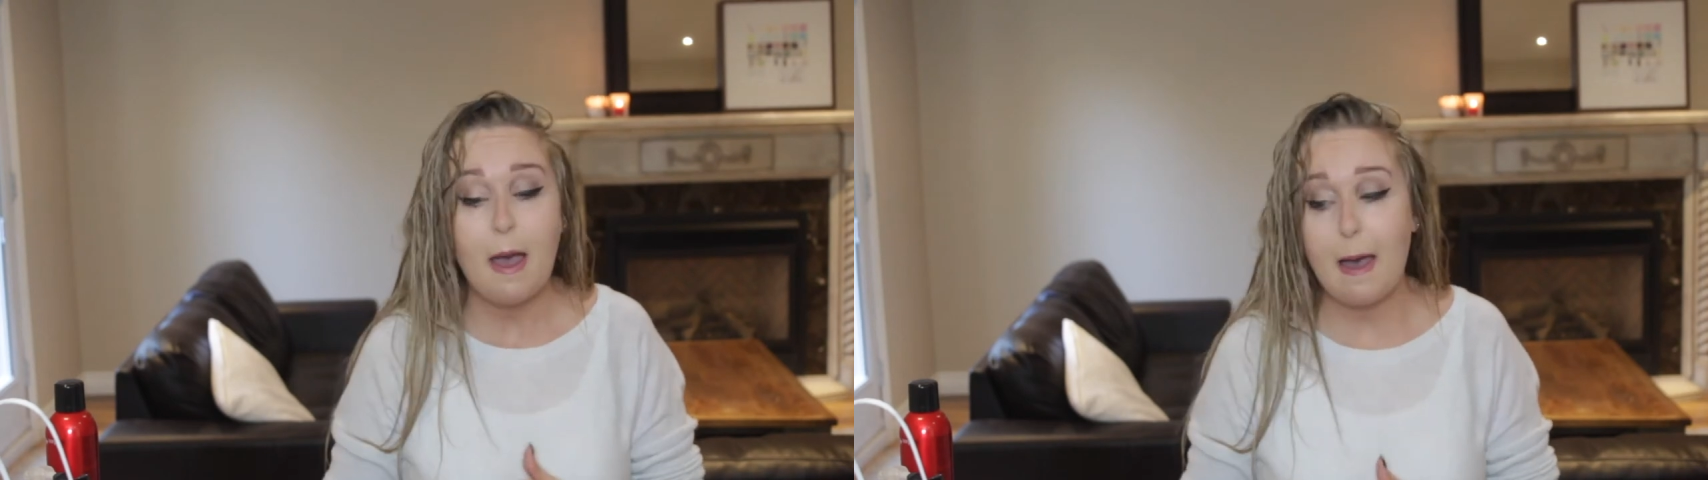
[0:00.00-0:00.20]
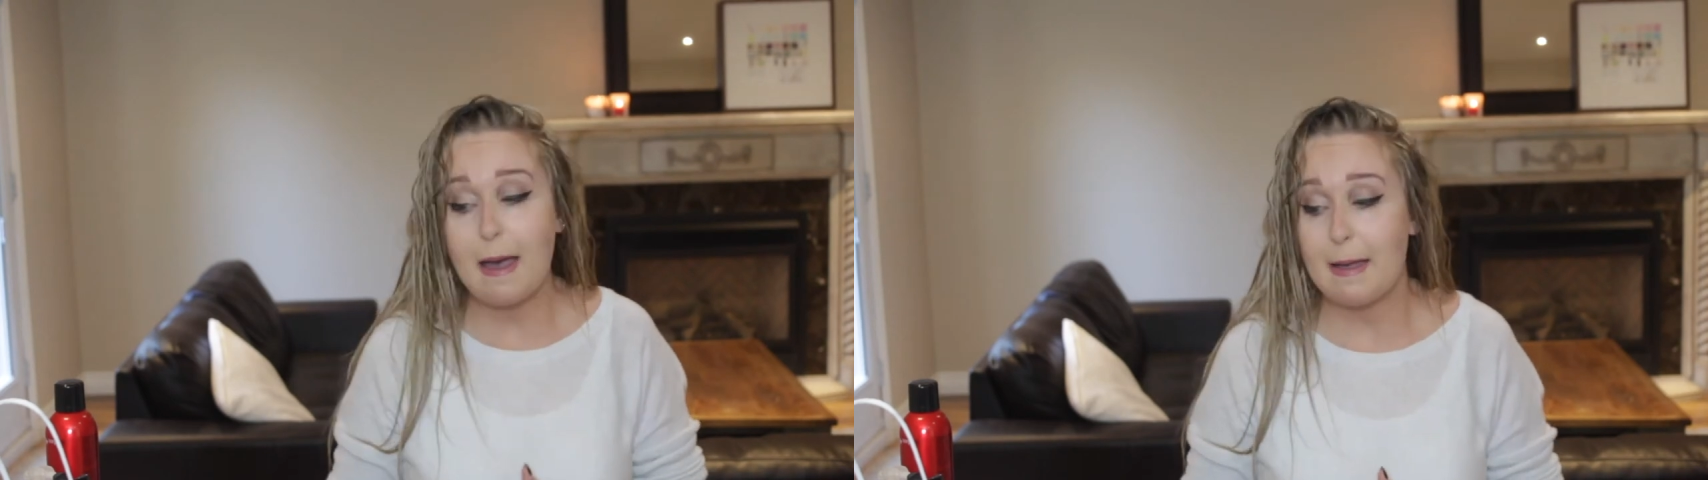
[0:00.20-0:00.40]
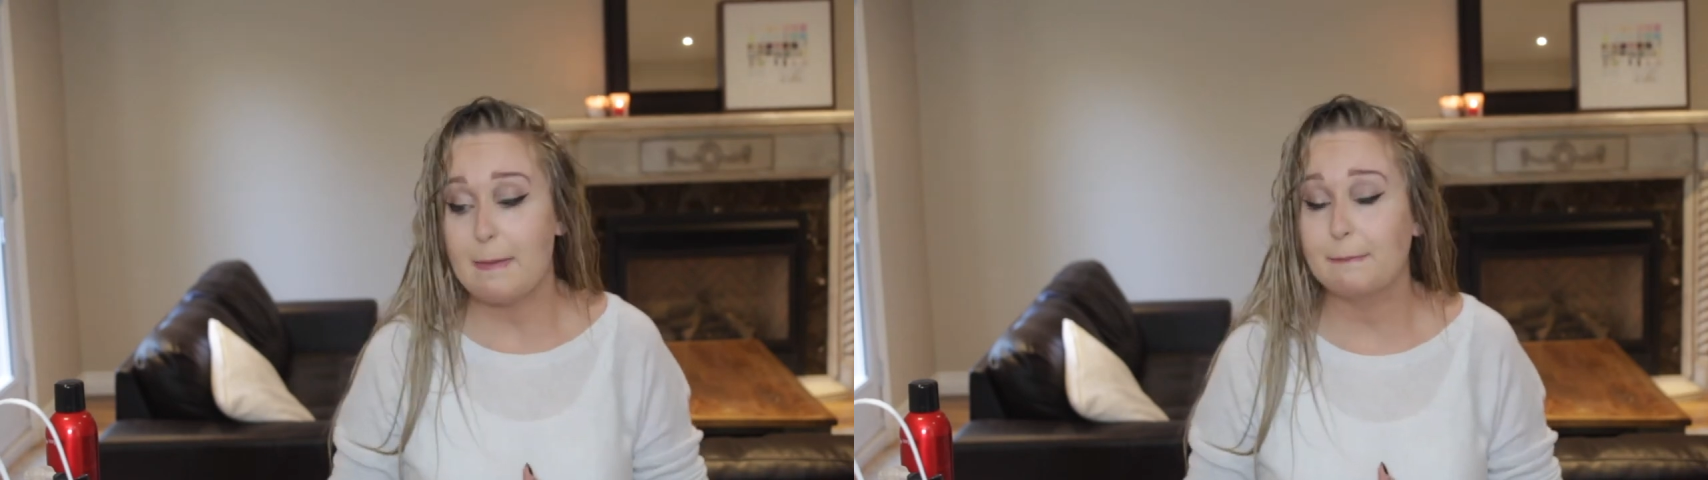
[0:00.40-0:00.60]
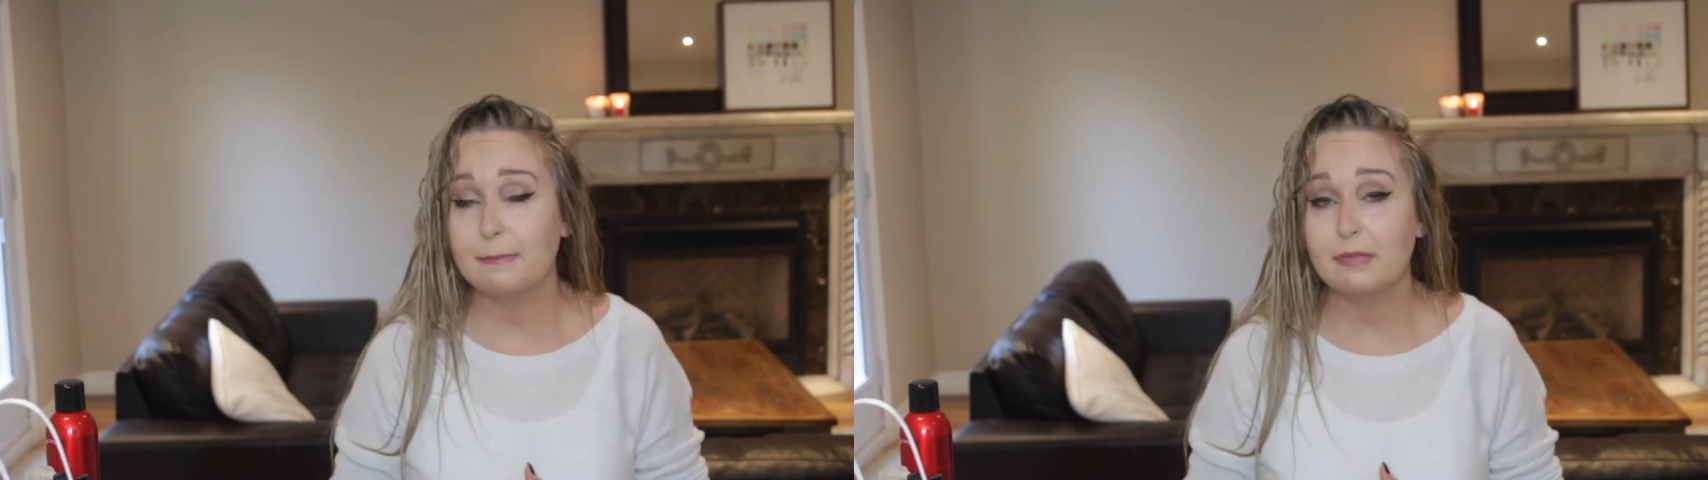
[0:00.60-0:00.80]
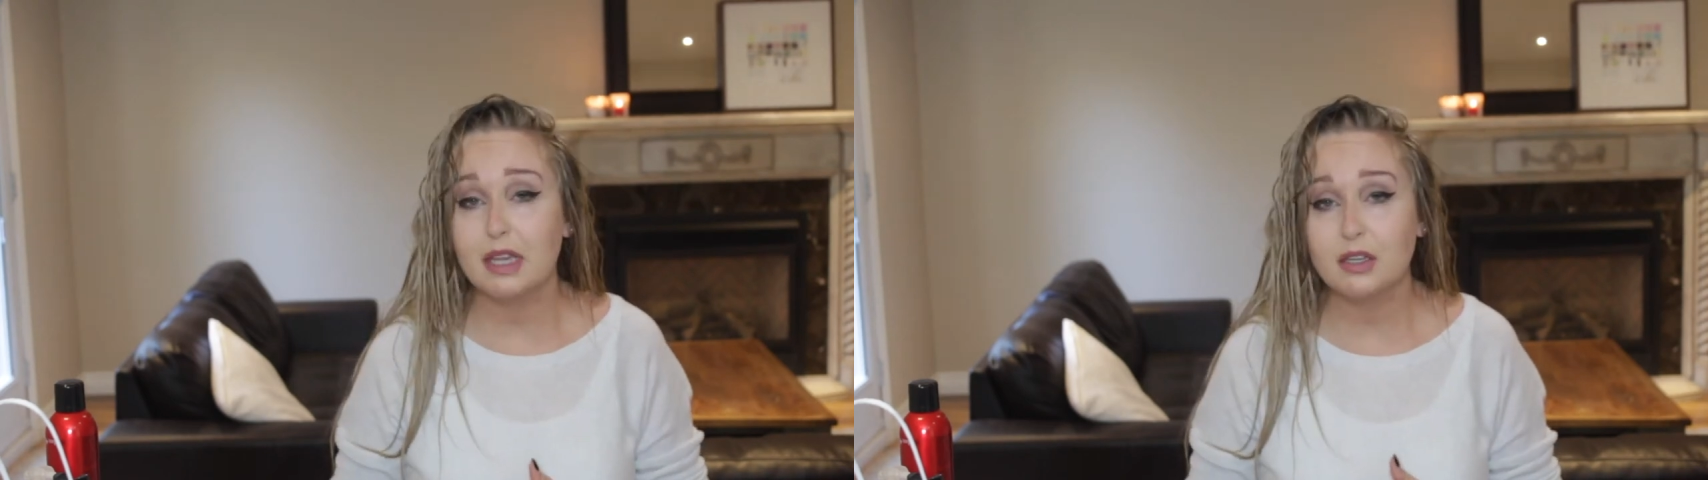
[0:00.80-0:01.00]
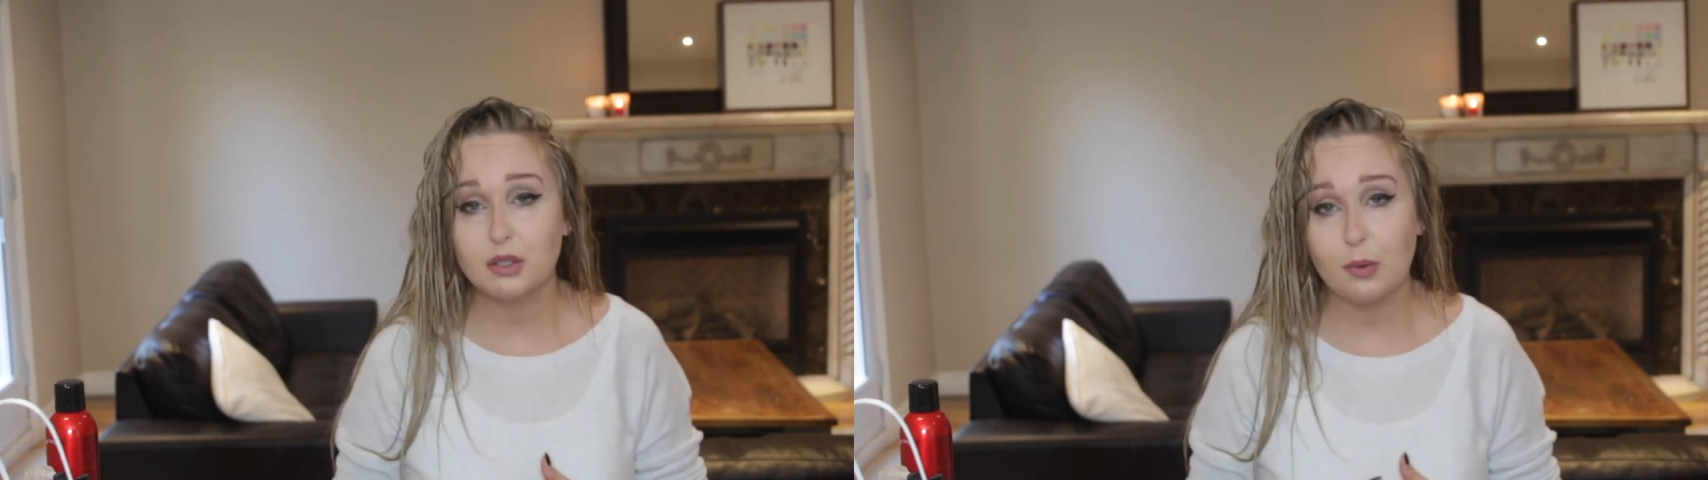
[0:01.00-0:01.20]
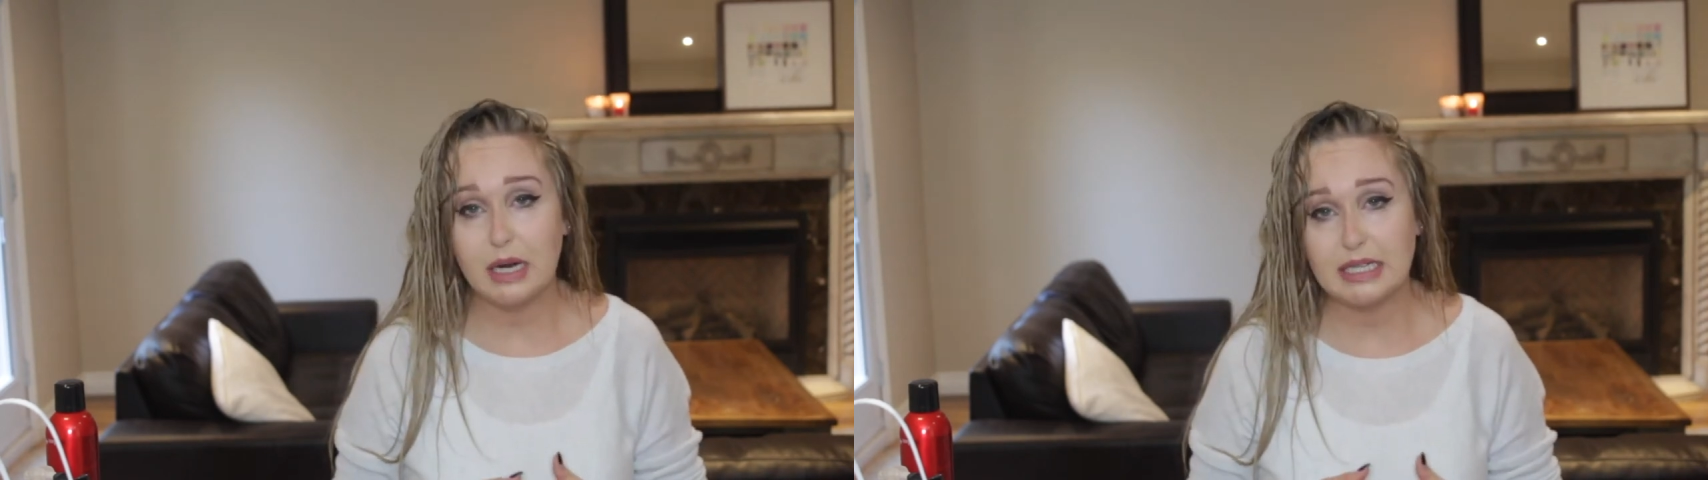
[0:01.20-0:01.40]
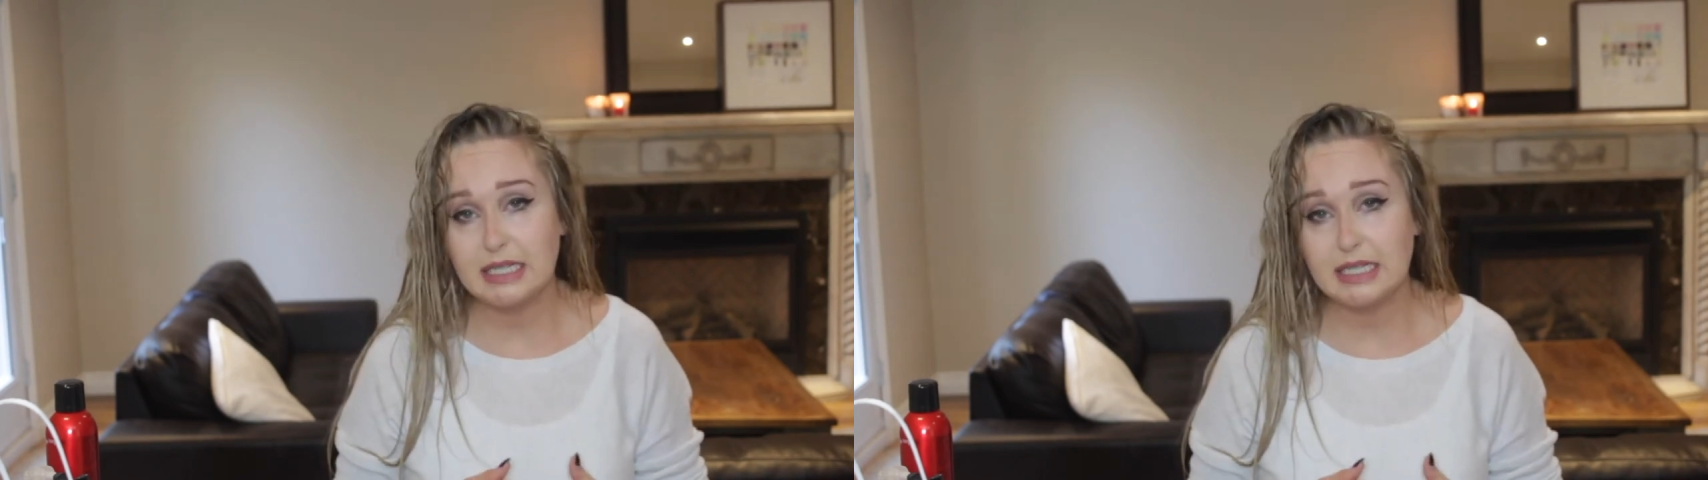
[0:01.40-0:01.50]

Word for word: Um, so what I